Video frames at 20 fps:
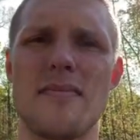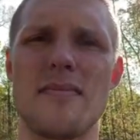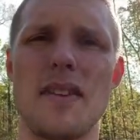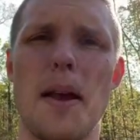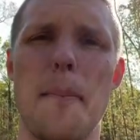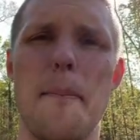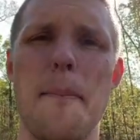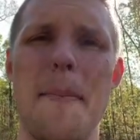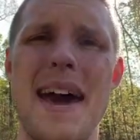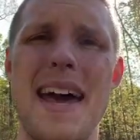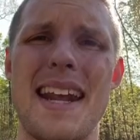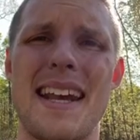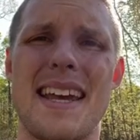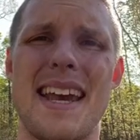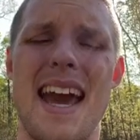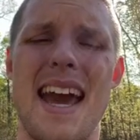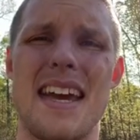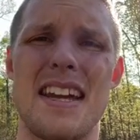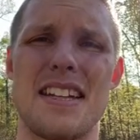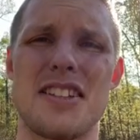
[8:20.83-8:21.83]

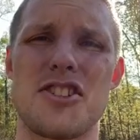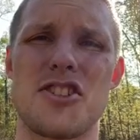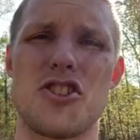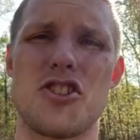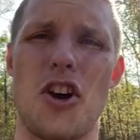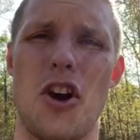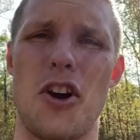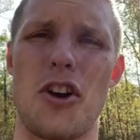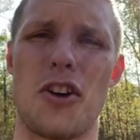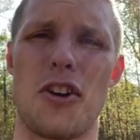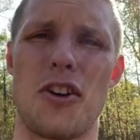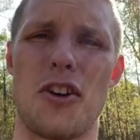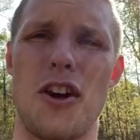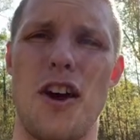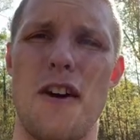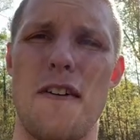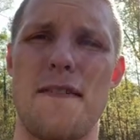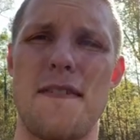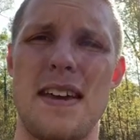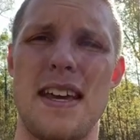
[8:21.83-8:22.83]
medicated start and grow
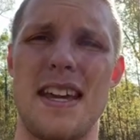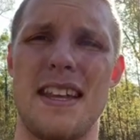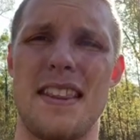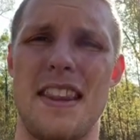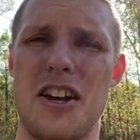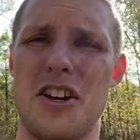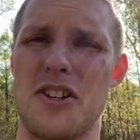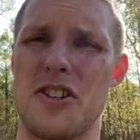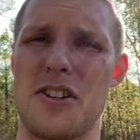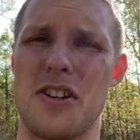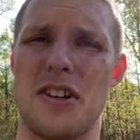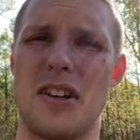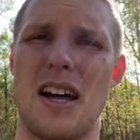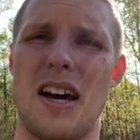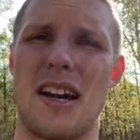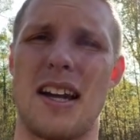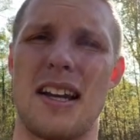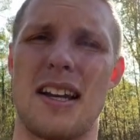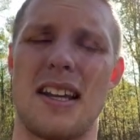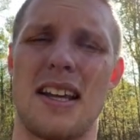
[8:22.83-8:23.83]
feed. They're still
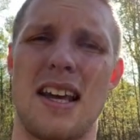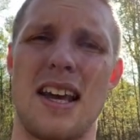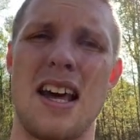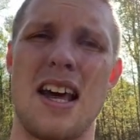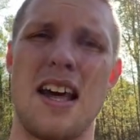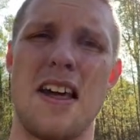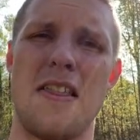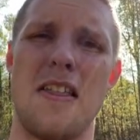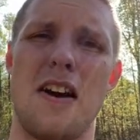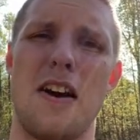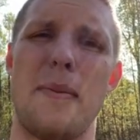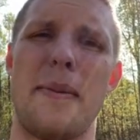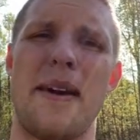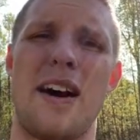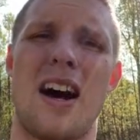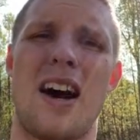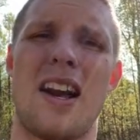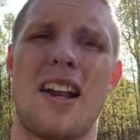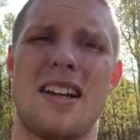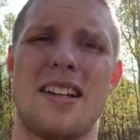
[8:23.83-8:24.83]
on it. They'll be
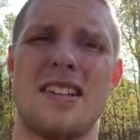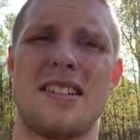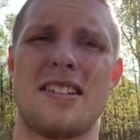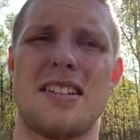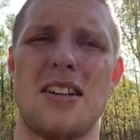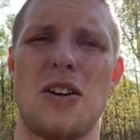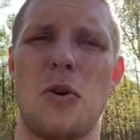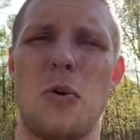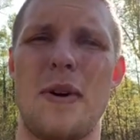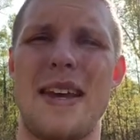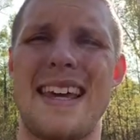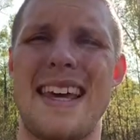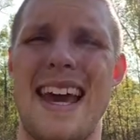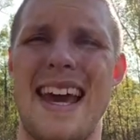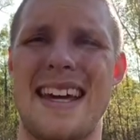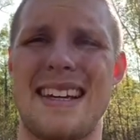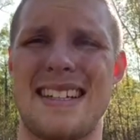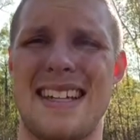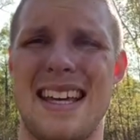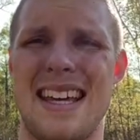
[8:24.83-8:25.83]
on it until week
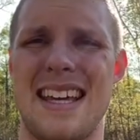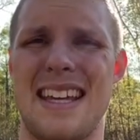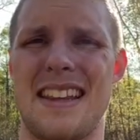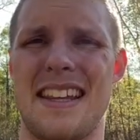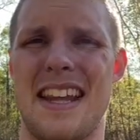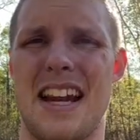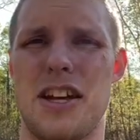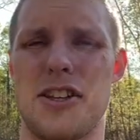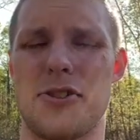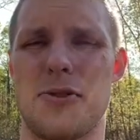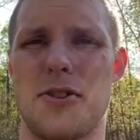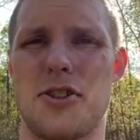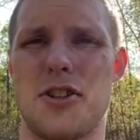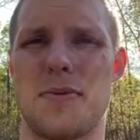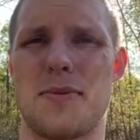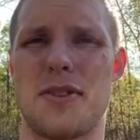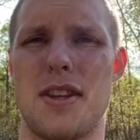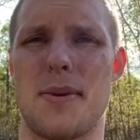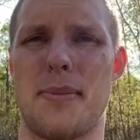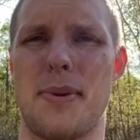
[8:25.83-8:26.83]
18. Then I'll switch them
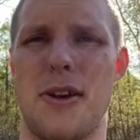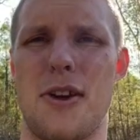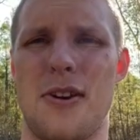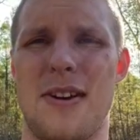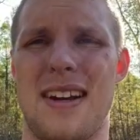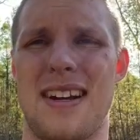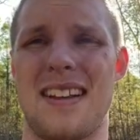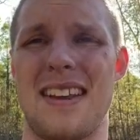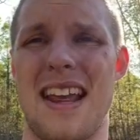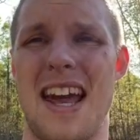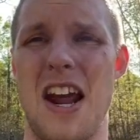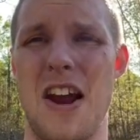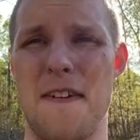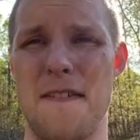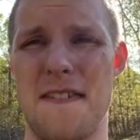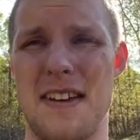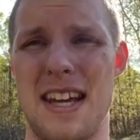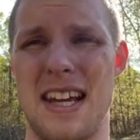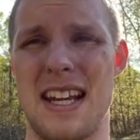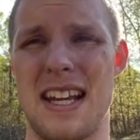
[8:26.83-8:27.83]
to the Purina layer
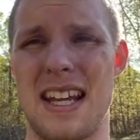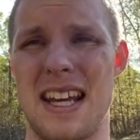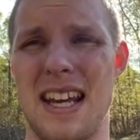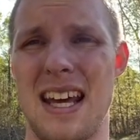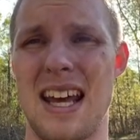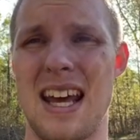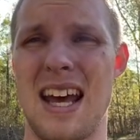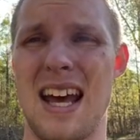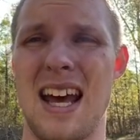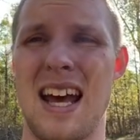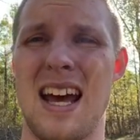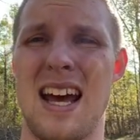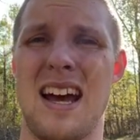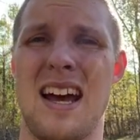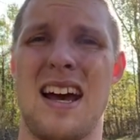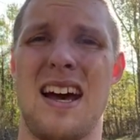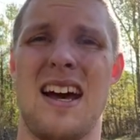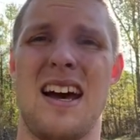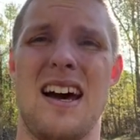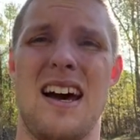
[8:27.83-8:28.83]
feed.
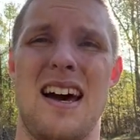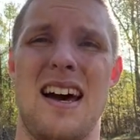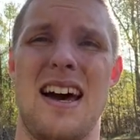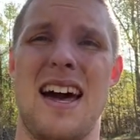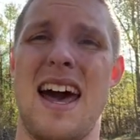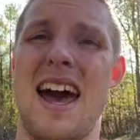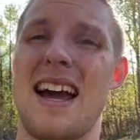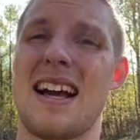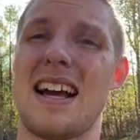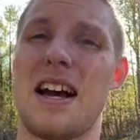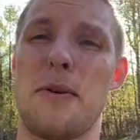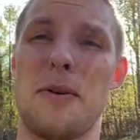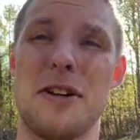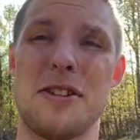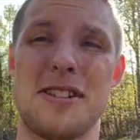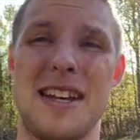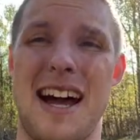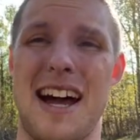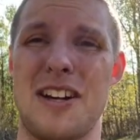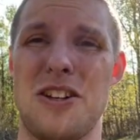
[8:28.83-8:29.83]
Heck, I will
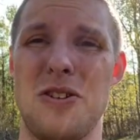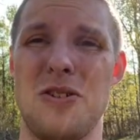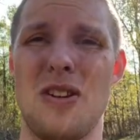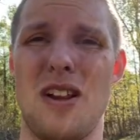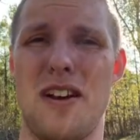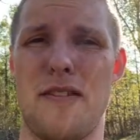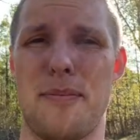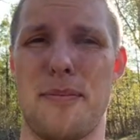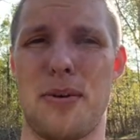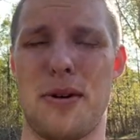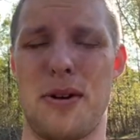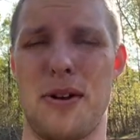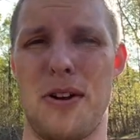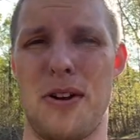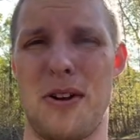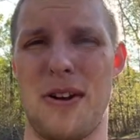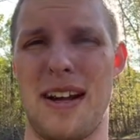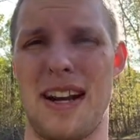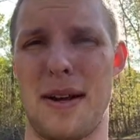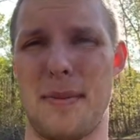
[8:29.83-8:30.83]
say I do love
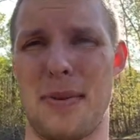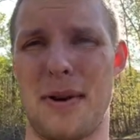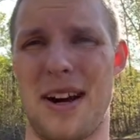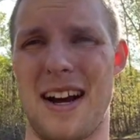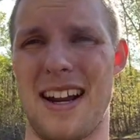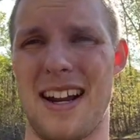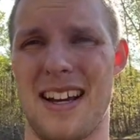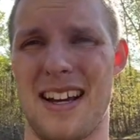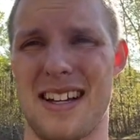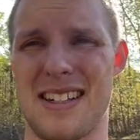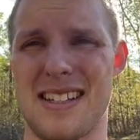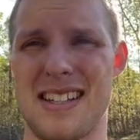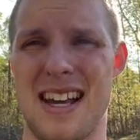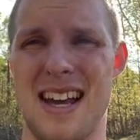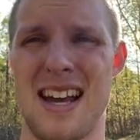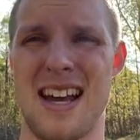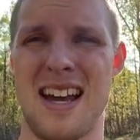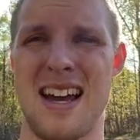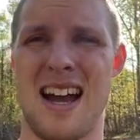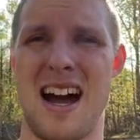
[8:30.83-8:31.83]
Purina products.
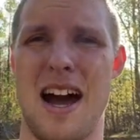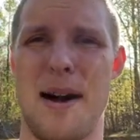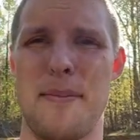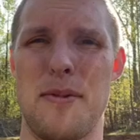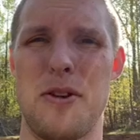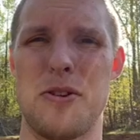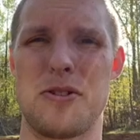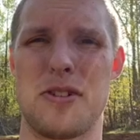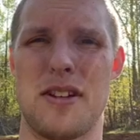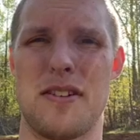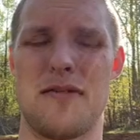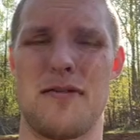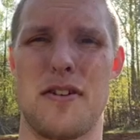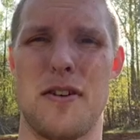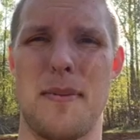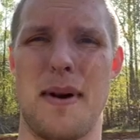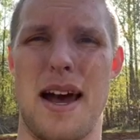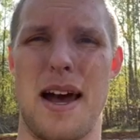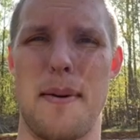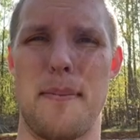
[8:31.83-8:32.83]
I'm using for
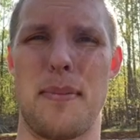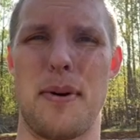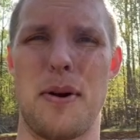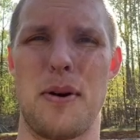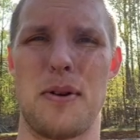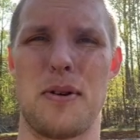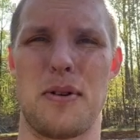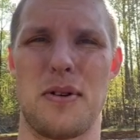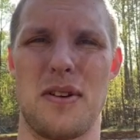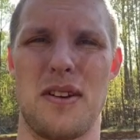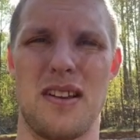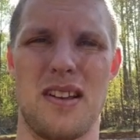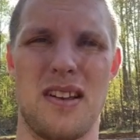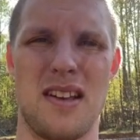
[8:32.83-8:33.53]
my poodle